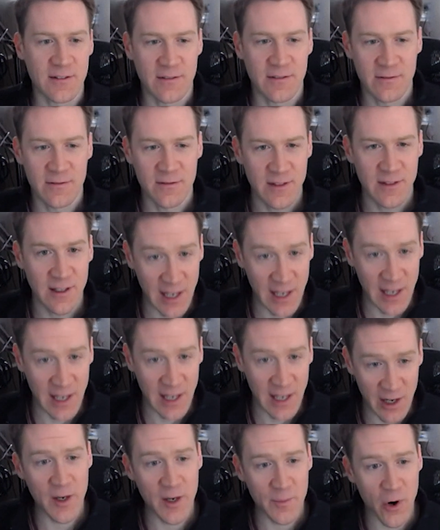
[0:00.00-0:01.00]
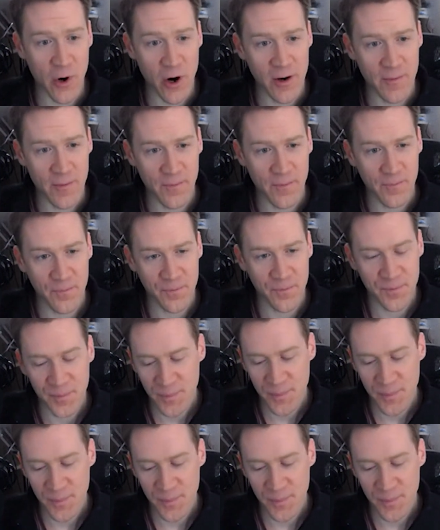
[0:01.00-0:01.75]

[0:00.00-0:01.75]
uh, the layer one part